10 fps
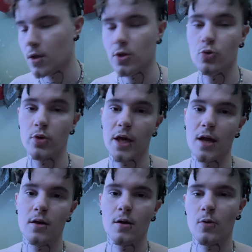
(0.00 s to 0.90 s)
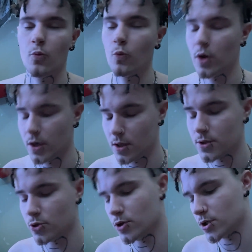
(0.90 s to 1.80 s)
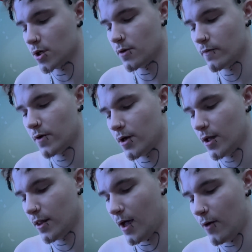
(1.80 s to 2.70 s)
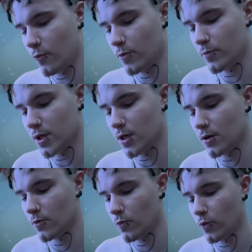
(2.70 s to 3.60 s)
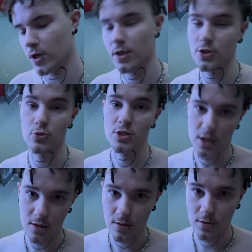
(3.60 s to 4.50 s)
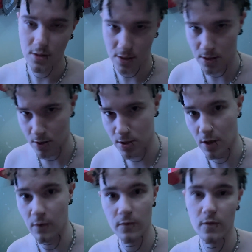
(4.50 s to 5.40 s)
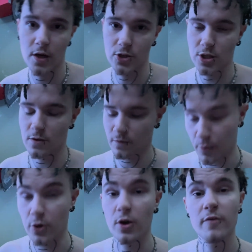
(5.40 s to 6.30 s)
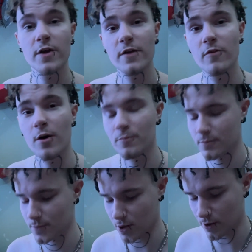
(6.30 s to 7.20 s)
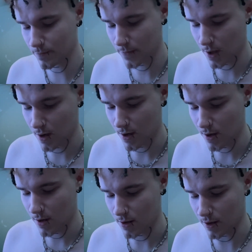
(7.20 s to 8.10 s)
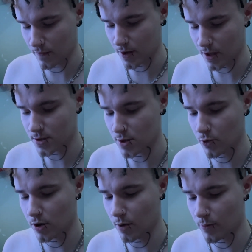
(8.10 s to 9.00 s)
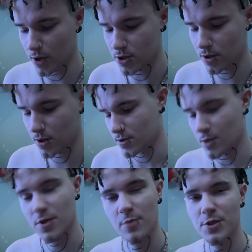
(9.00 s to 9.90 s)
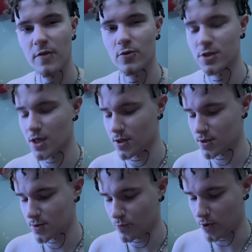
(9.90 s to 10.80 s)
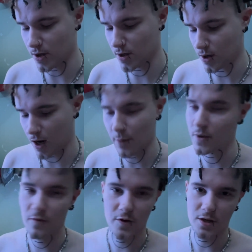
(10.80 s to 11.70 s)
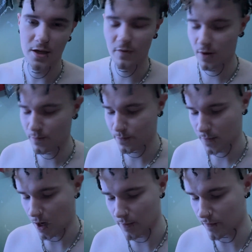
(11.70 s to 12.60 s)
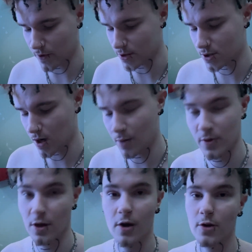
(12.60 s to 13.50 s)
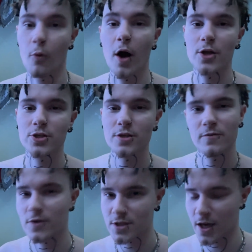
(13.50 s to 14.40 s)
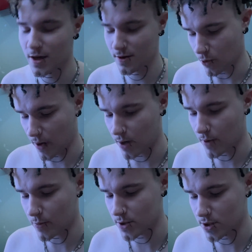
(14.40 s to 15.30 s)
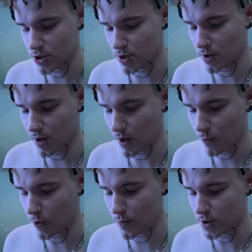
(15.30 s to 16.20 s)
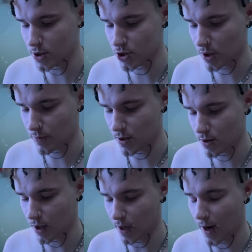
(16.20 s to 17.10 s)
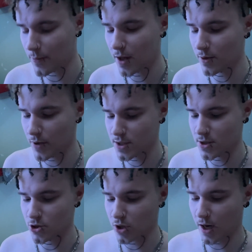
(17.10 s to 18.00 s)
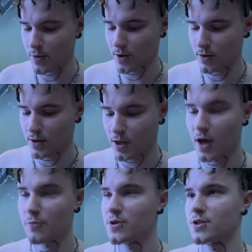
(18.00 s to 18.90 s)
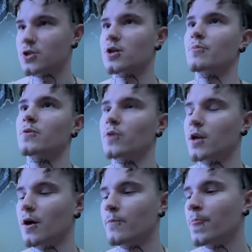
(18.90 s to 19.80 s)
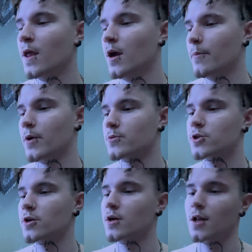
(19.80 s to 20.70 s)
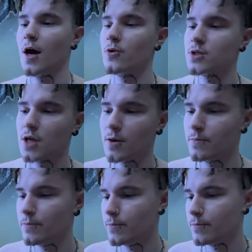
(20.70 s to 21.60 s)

you will get what it is you deserve, and that would be what it is you set to see yourself achieve. But don't ever give up, you know? Living as someone on a budget, sometimes you have those days, but I'm never gonna give up. I'm never gonna stop, and y'all are gonna watch firsthand. No matter my position and what position I'm in, like I'm not the best at describing the kind of position I'm in right now, but I'm sure an outside